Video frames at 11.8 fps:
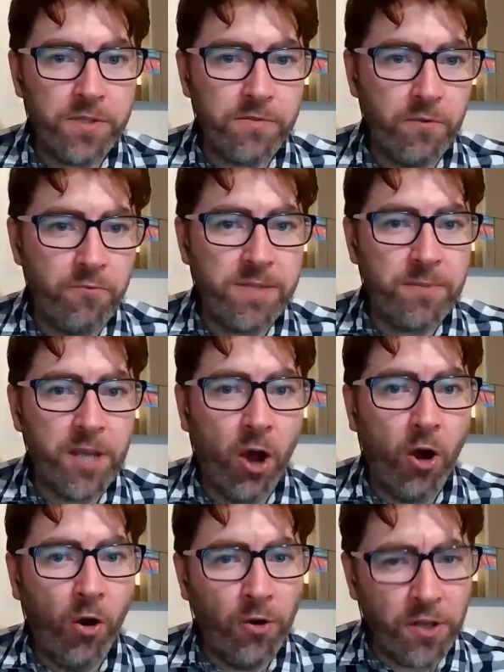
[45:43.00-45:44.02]
reasonably
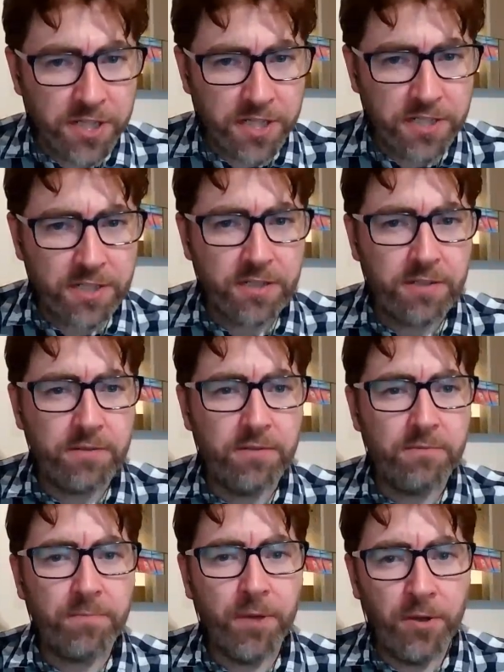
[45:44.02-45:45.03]
honest
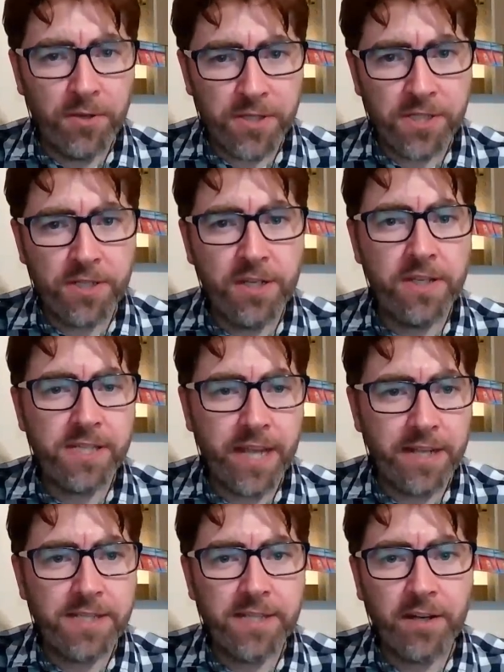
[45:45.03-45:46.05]
person, in the
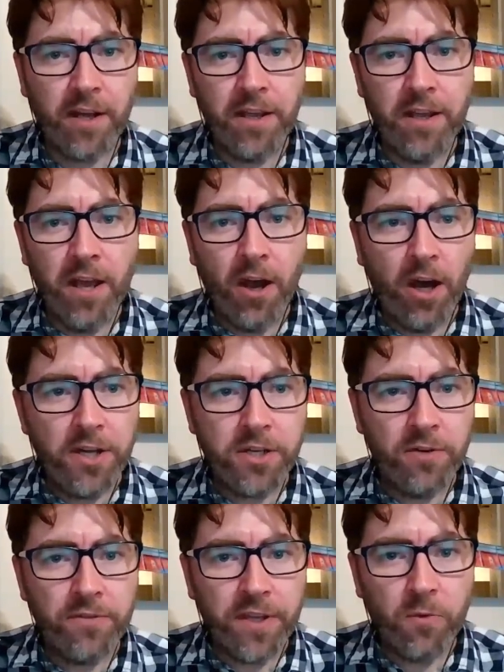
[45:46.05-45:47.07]
sense that I
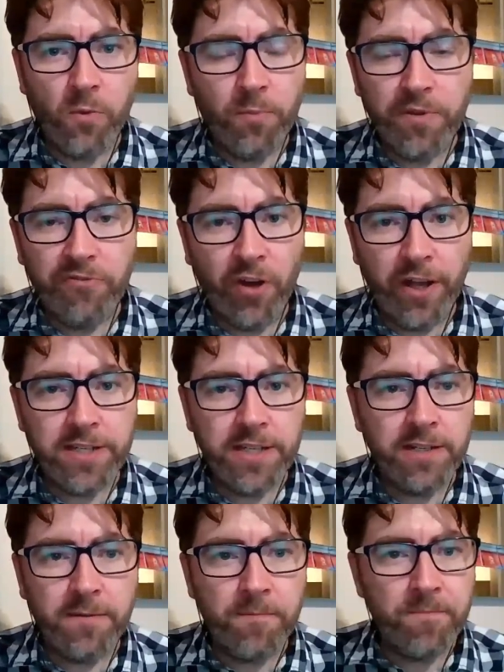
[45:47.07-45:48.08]
don't think we'll be
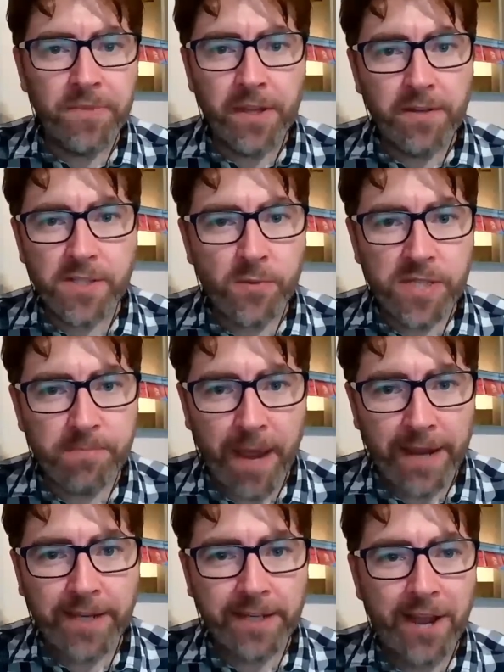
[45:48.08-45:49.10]
finding Swiss
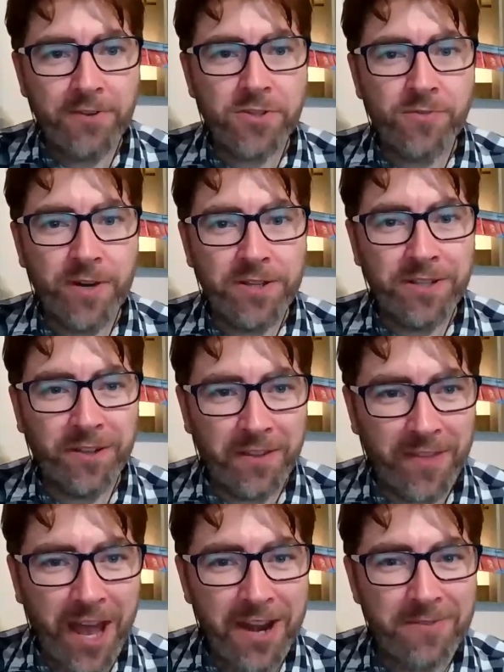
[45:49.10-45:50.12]
bank accounts or anything
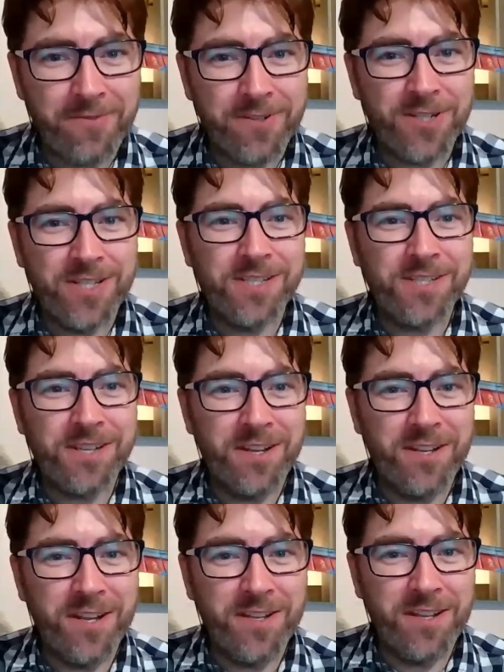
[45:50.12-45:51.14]
like that, which is
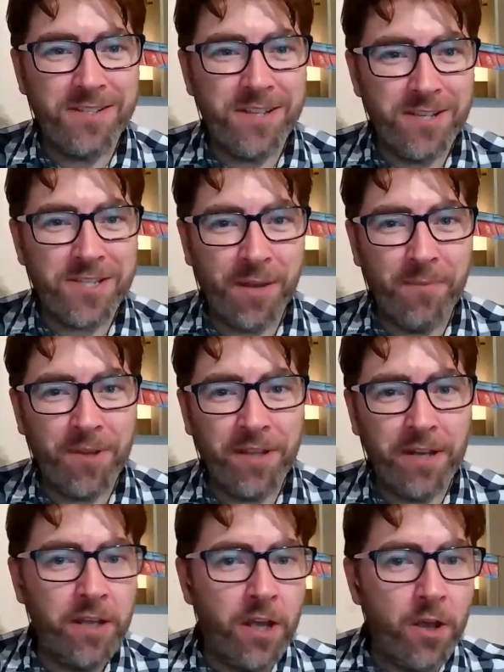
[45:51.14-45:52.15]
something
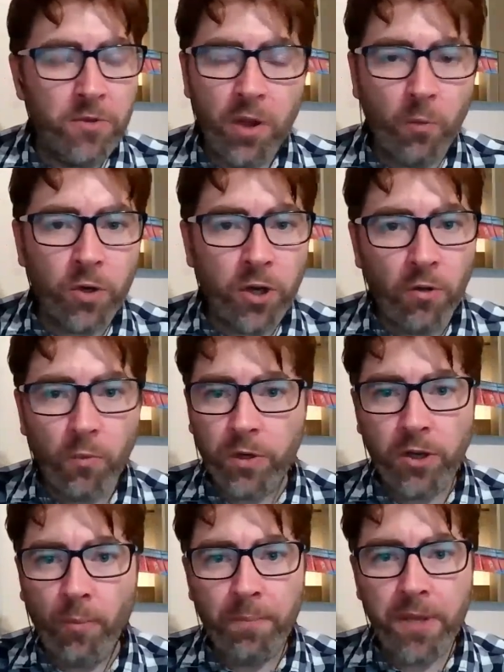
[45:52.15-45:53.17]
that, you know,
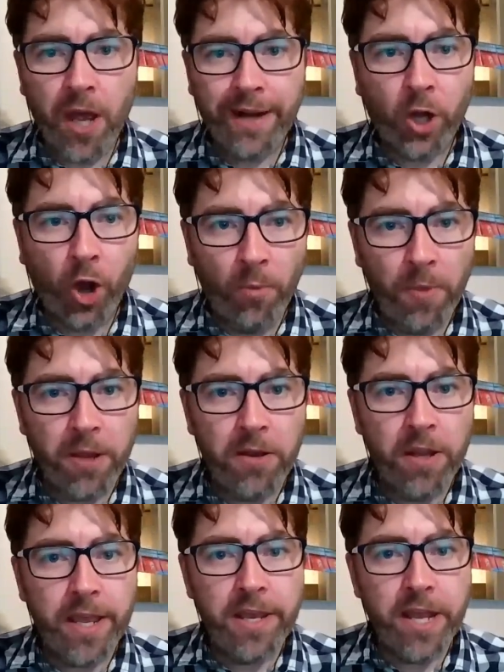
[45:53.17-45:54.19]
would not be
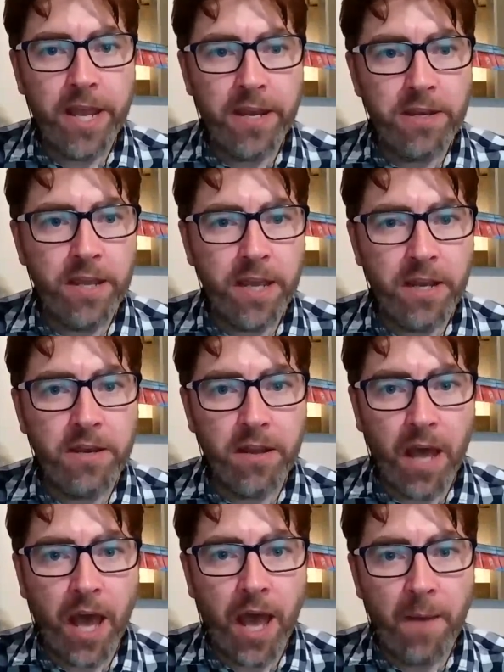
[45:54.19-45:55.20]
uncommon
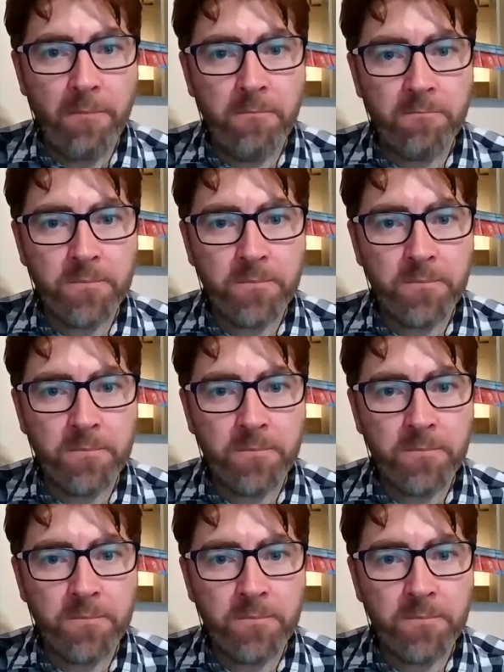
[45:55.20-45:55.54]
in